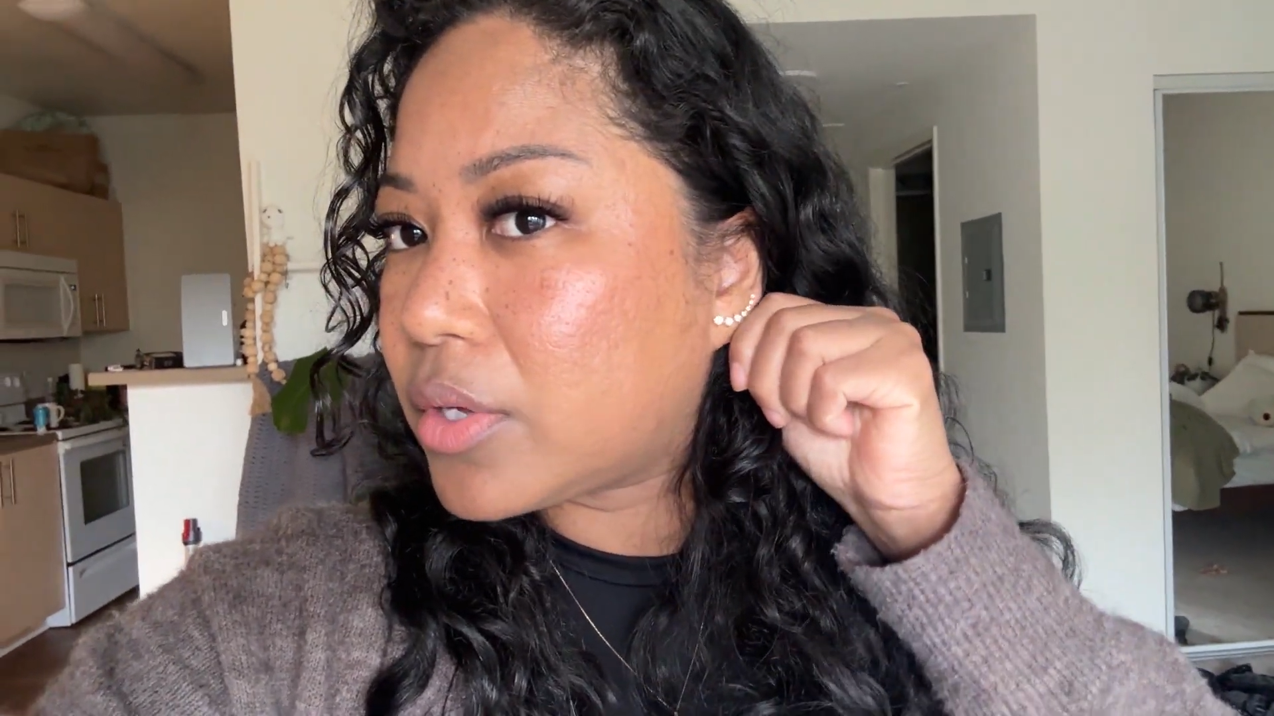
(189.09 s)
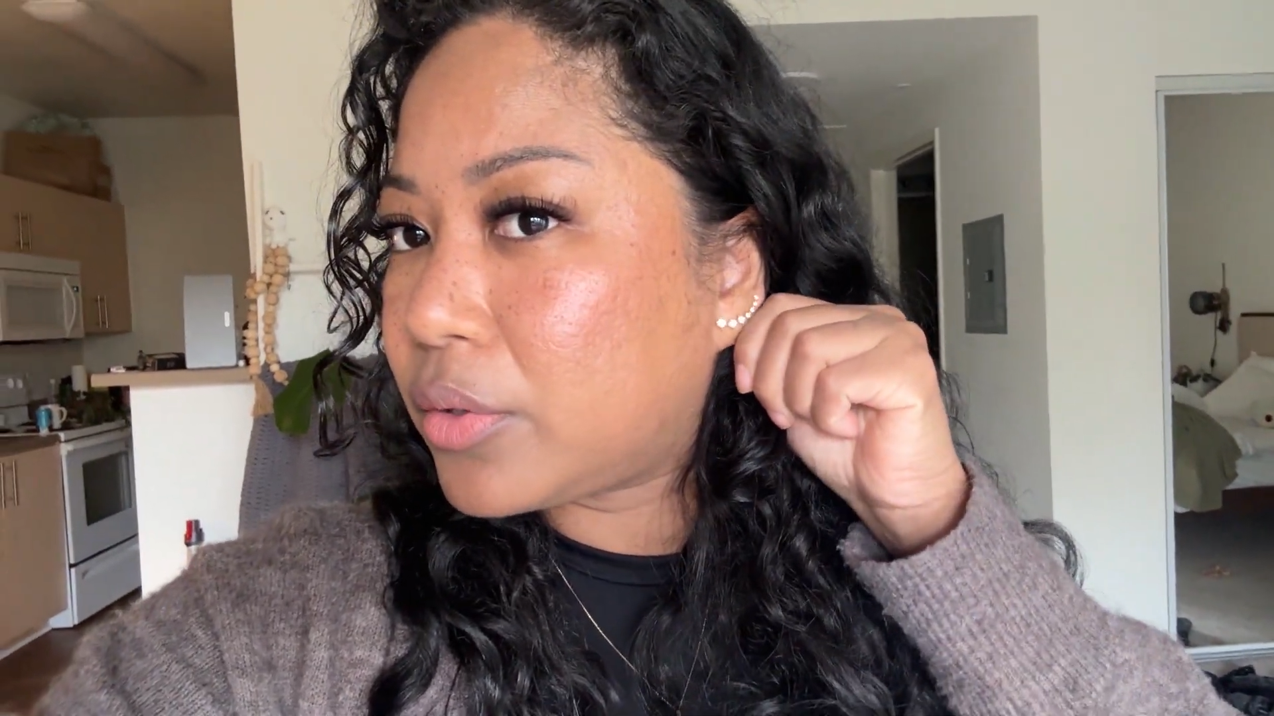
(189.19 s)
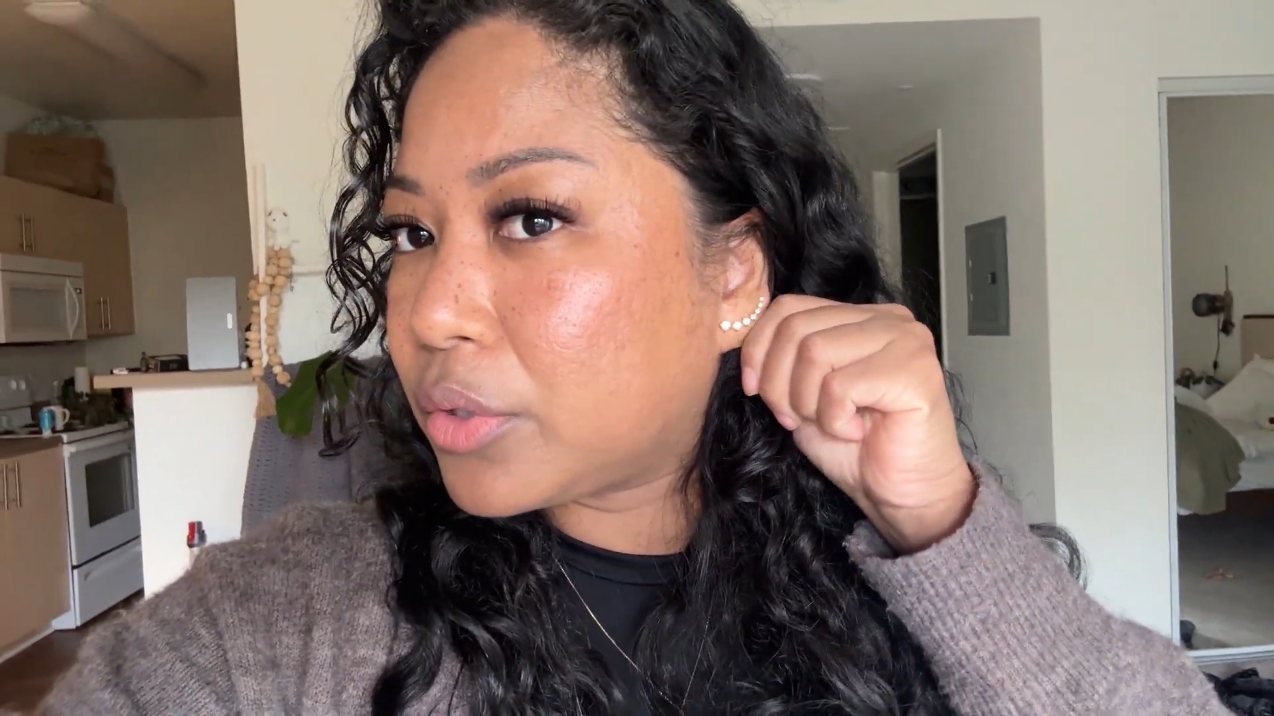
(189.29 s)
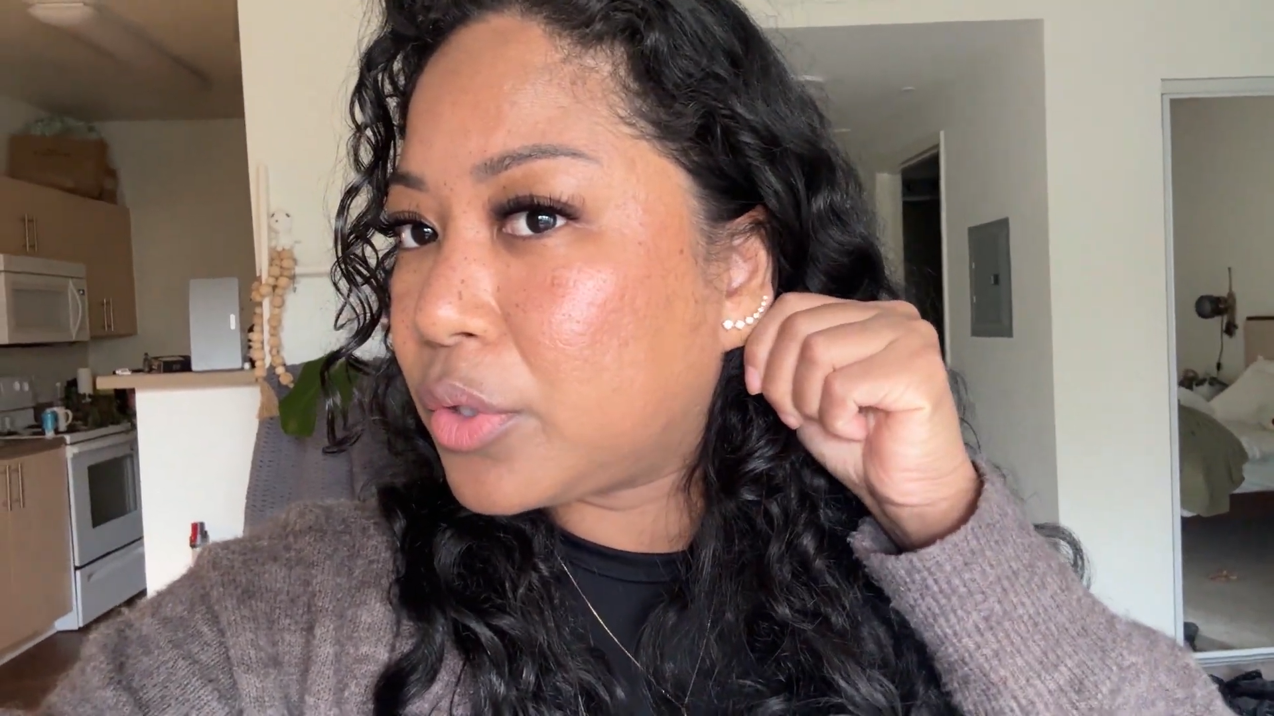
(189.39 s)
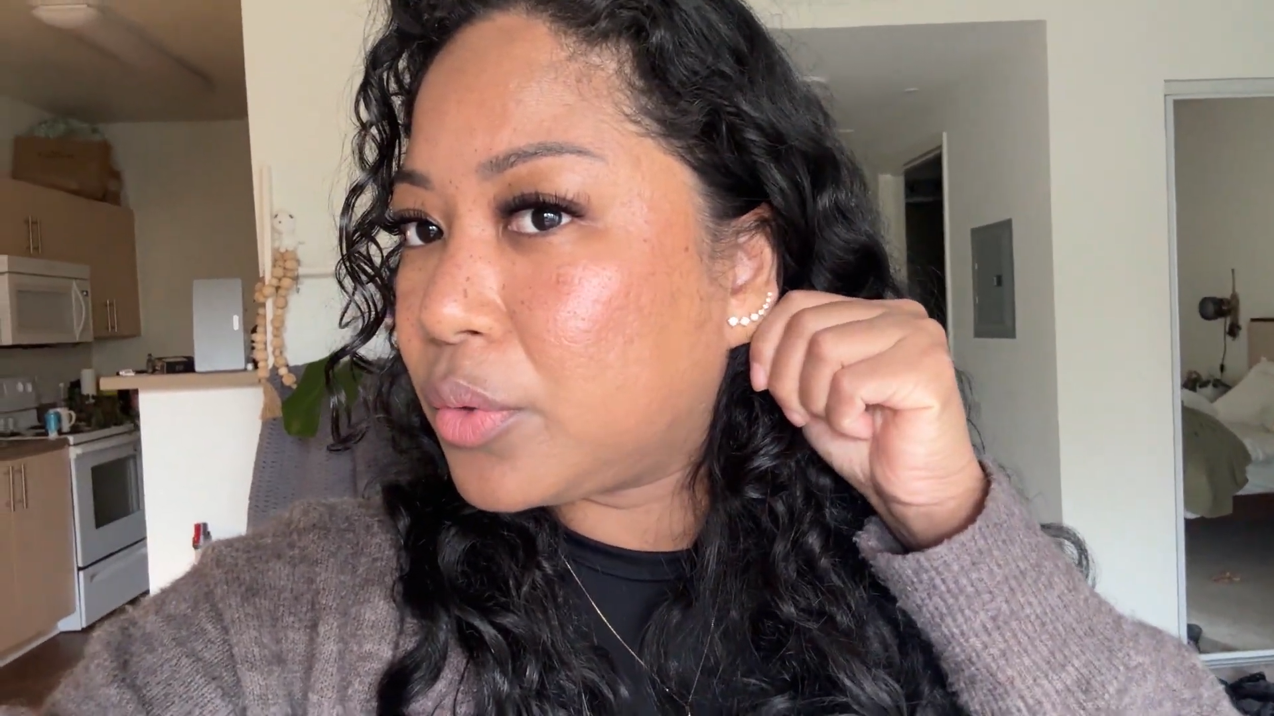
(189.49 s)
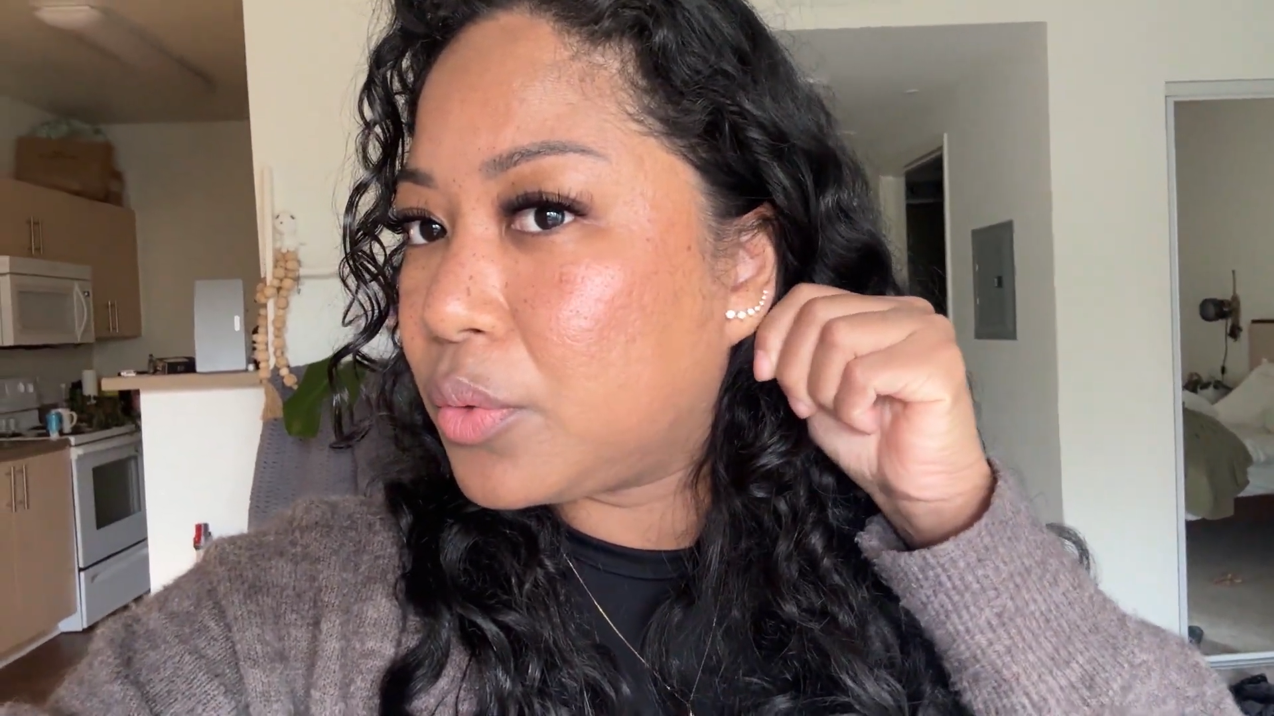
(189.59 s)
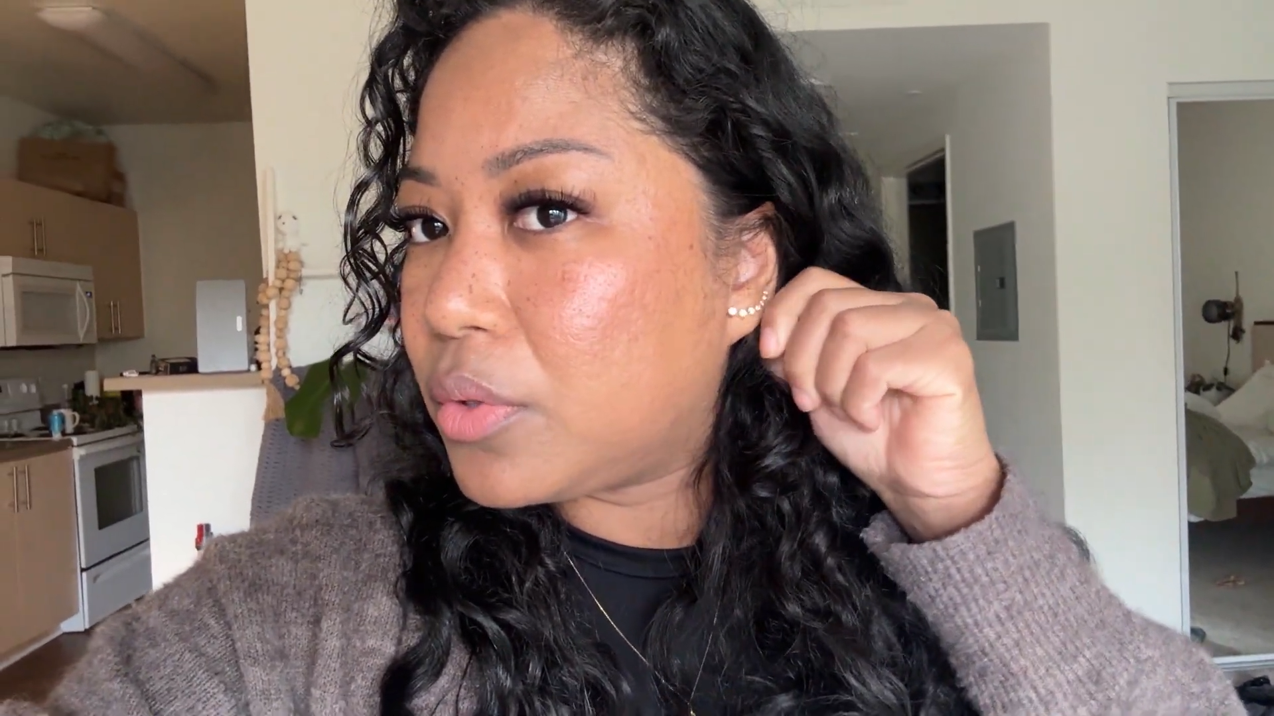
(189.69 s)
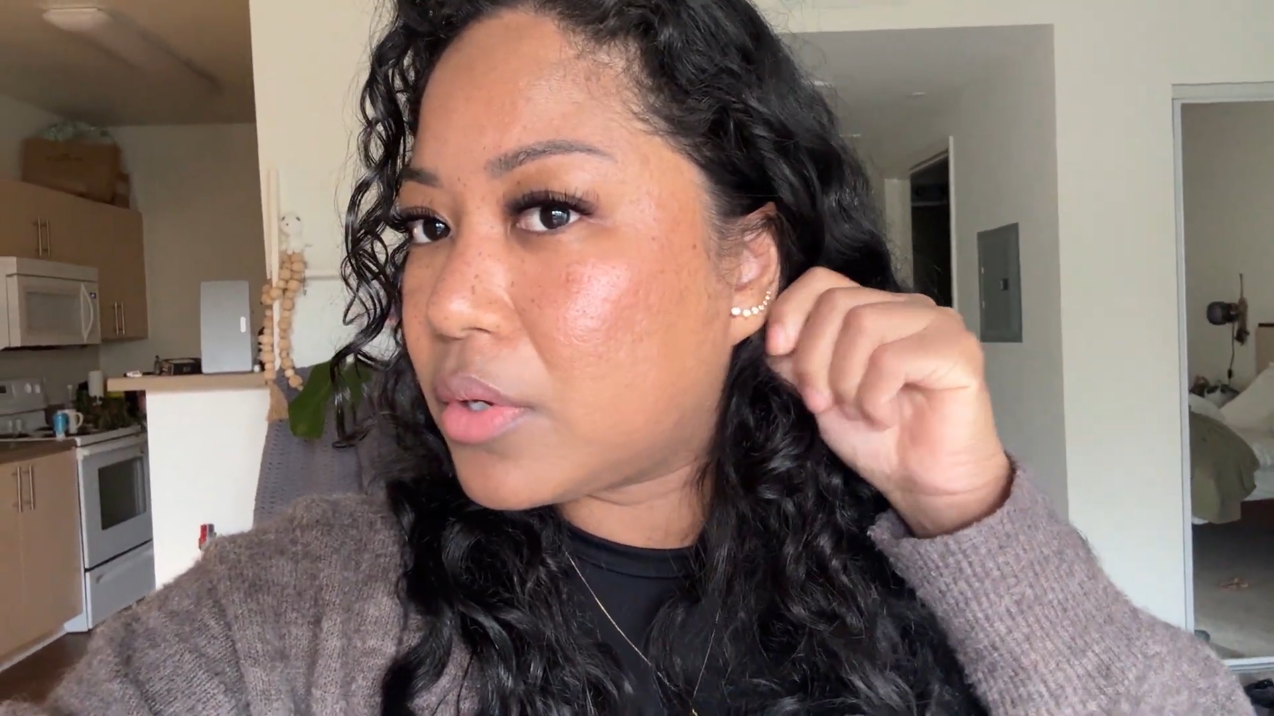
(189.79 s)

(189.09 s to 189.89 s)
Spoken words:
How cute.